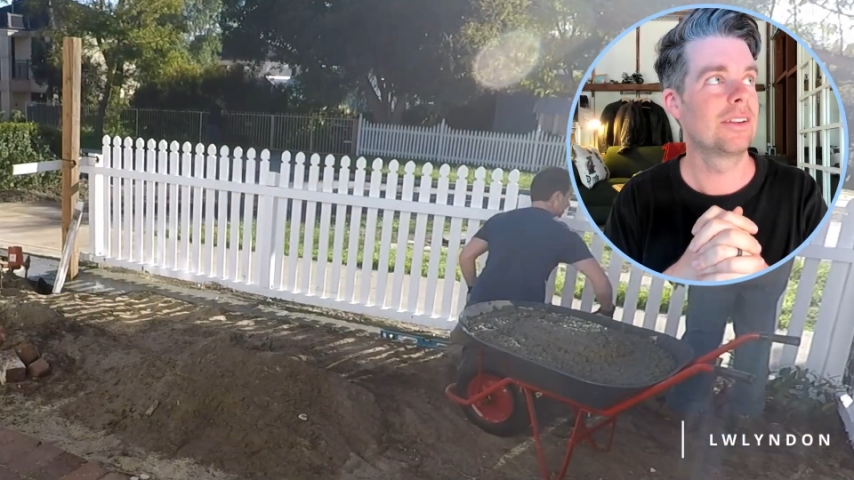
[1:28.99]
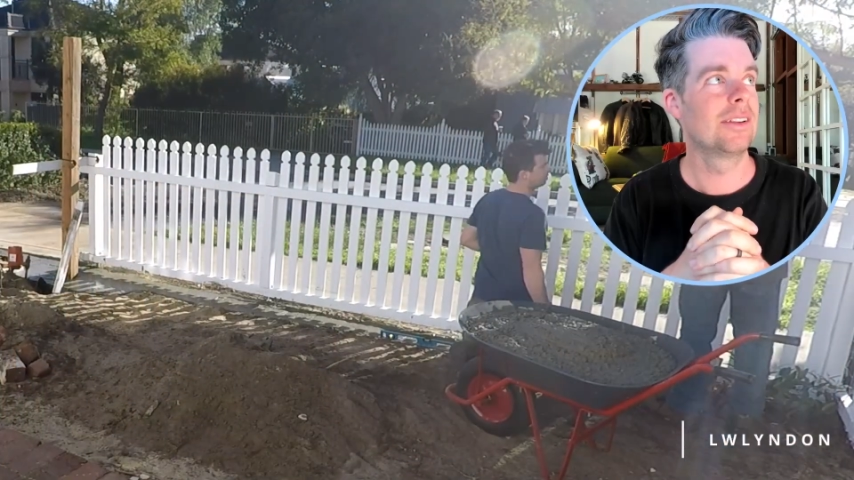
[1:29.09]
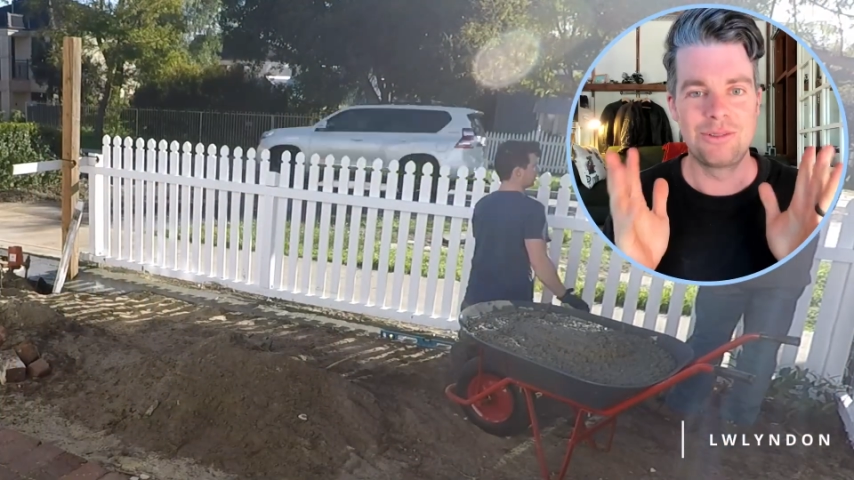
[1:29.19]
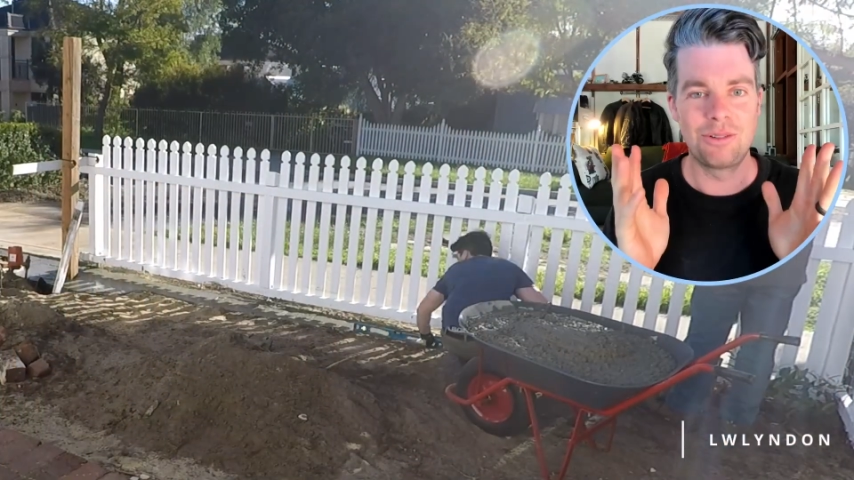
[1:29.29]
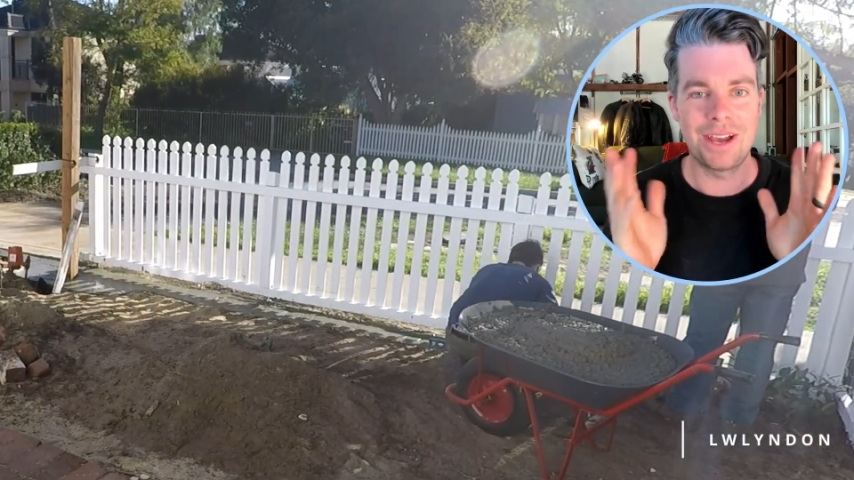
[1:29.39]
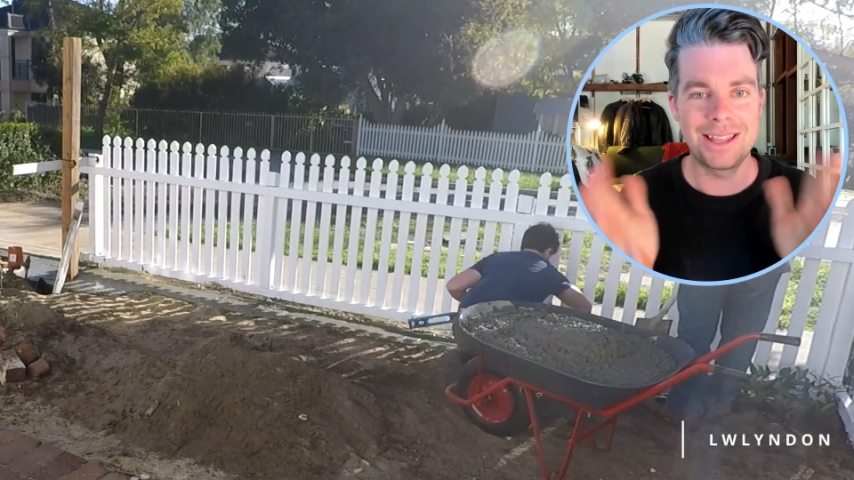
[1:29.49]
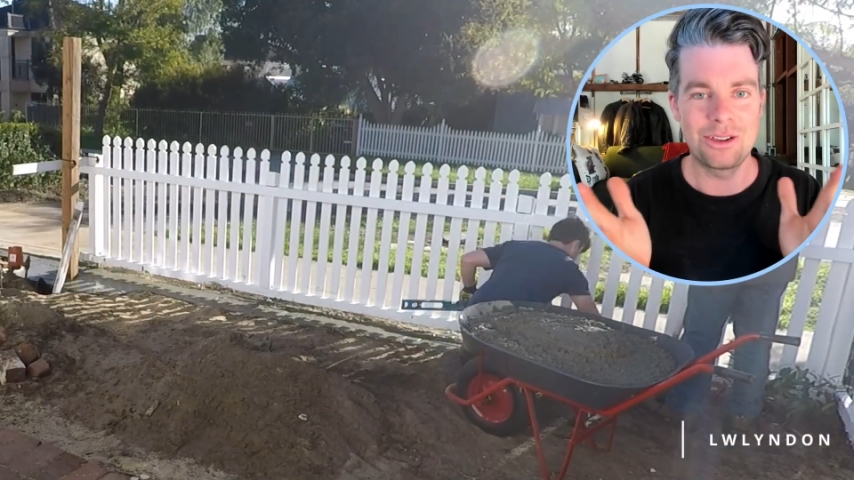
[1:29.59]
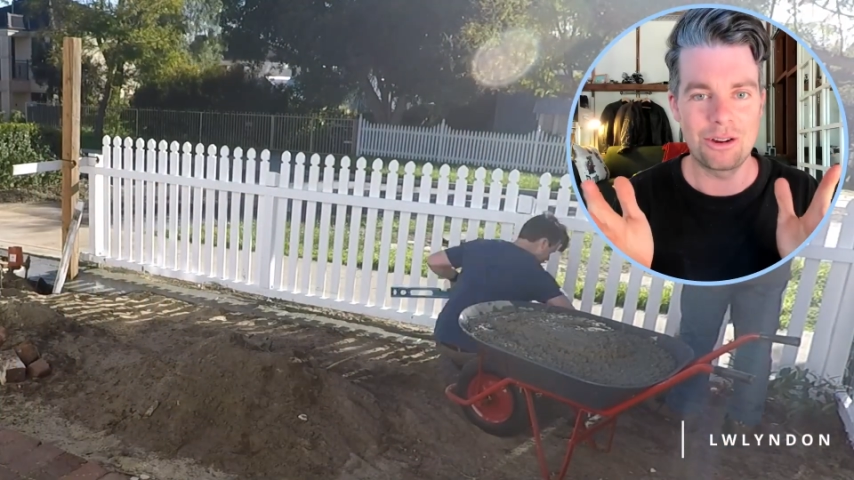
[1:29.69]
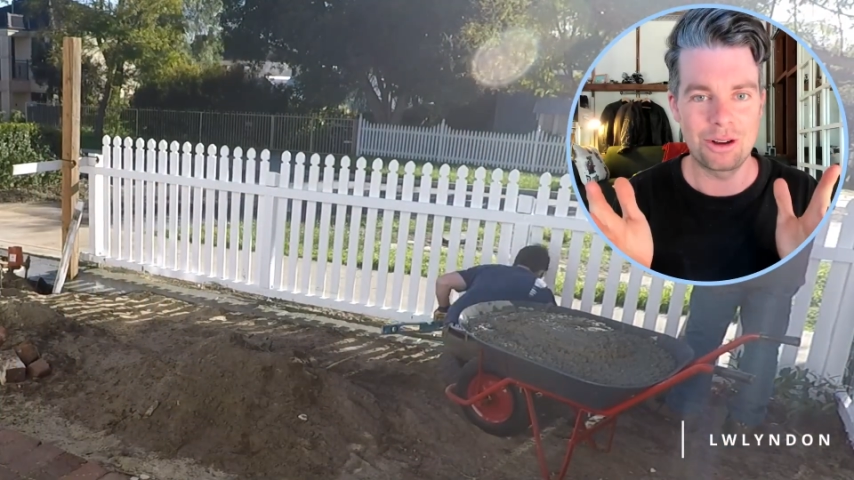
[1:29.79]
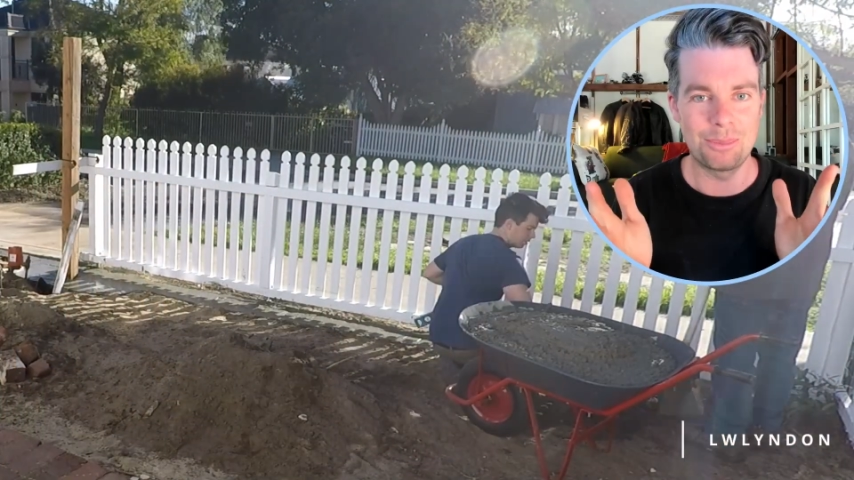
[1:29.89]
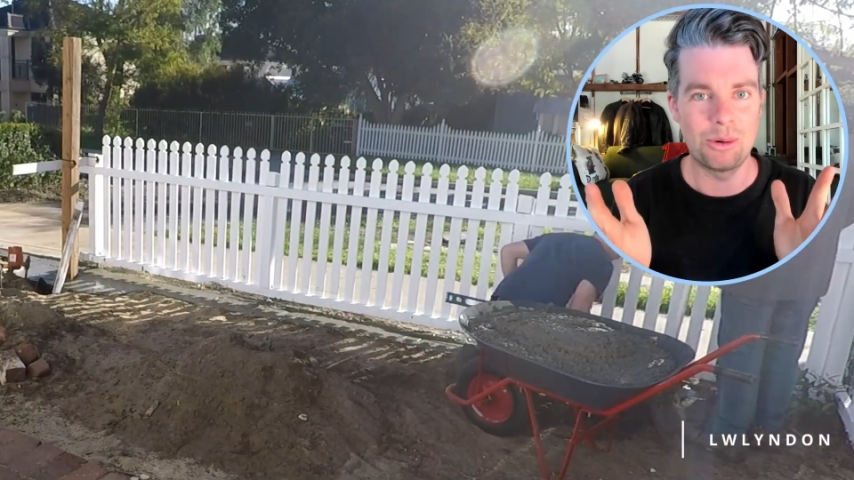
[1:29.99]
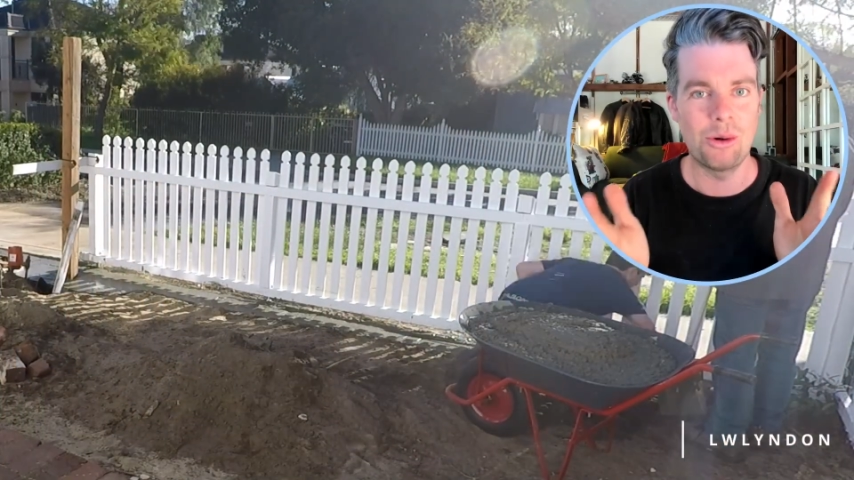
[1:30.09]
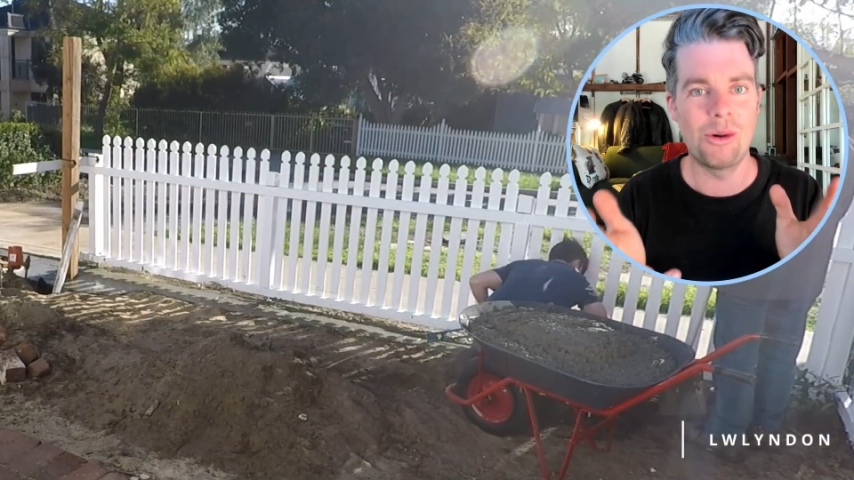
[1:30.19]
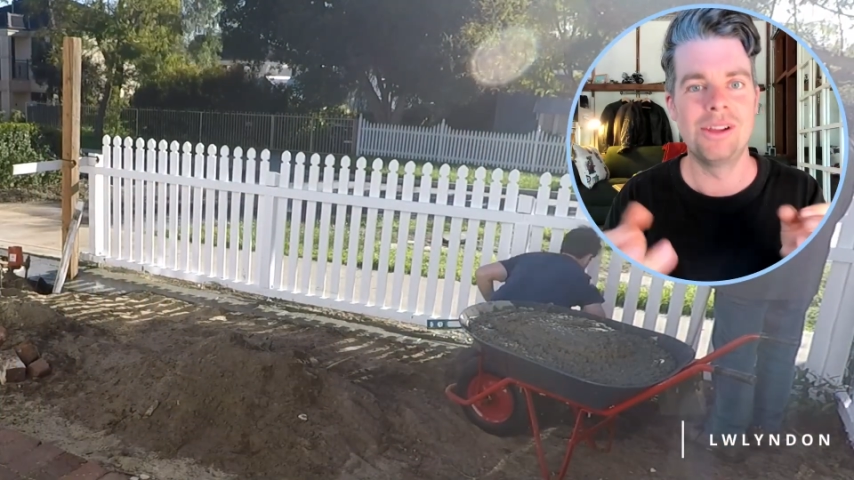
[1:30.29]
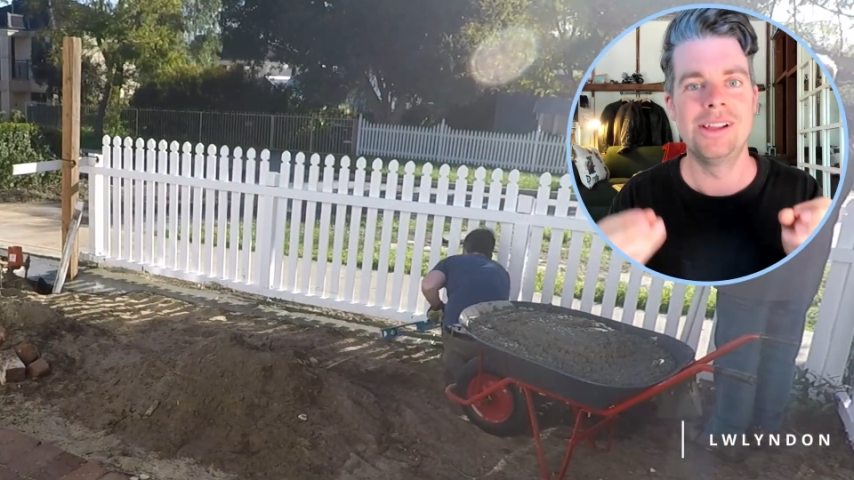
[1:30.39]
we've had the concrete pour.
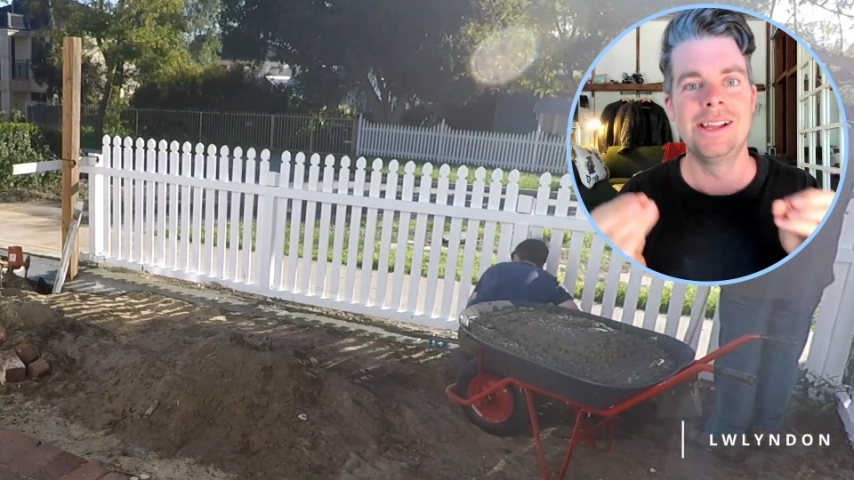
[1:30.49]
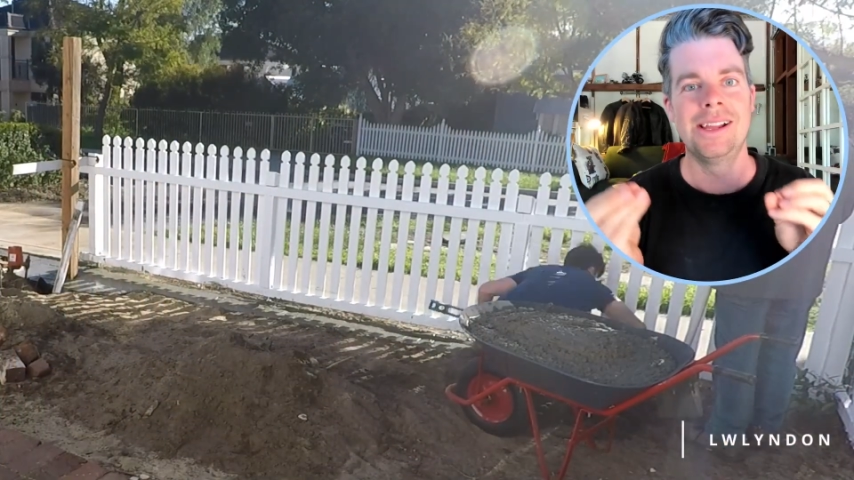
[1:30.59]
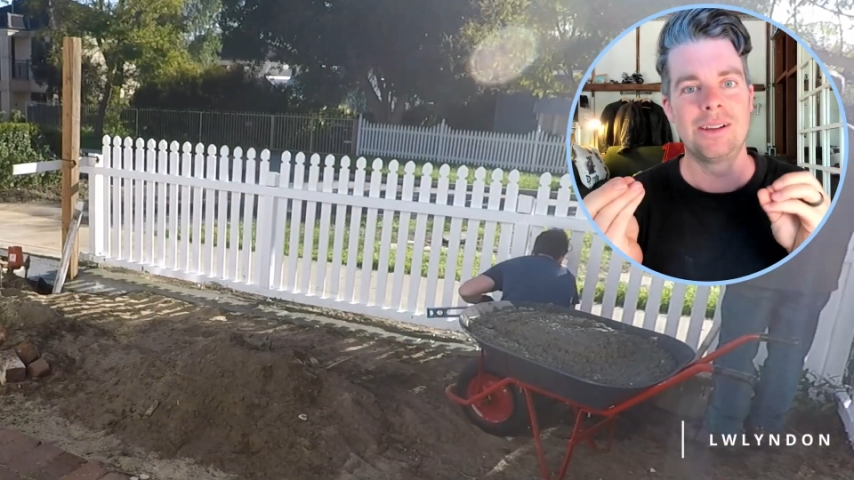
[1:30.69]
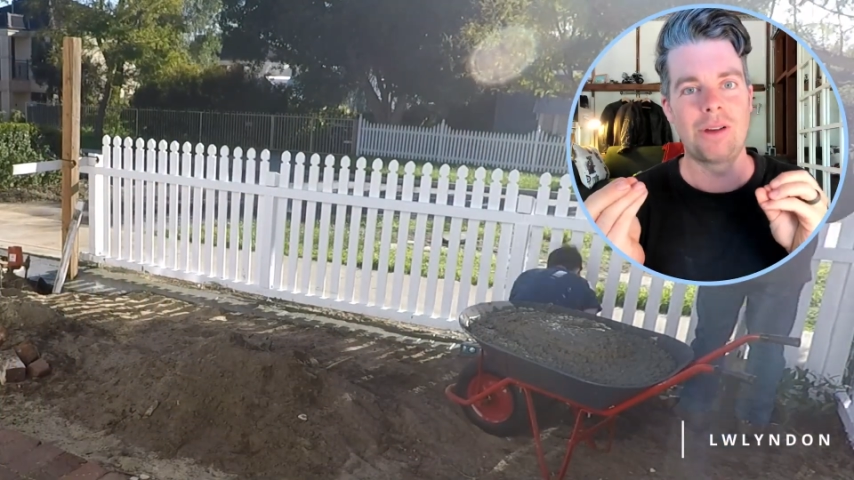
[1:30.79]
I'm